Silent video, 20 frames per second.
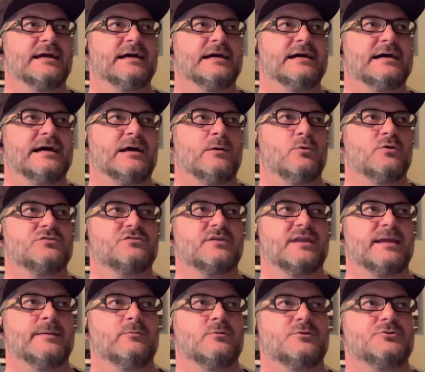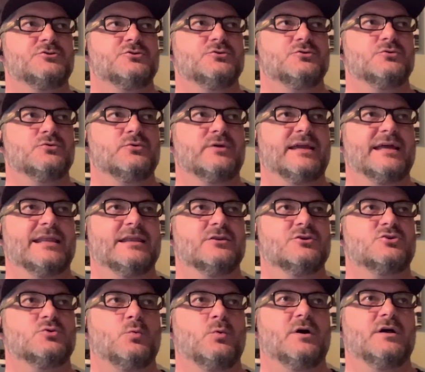I wasn't able to get
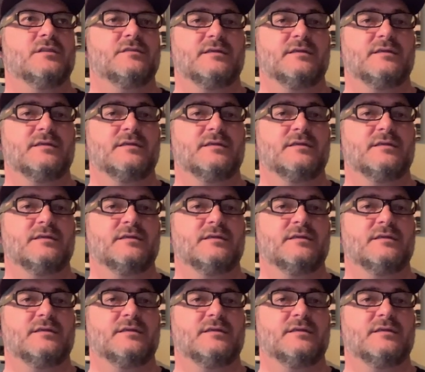into one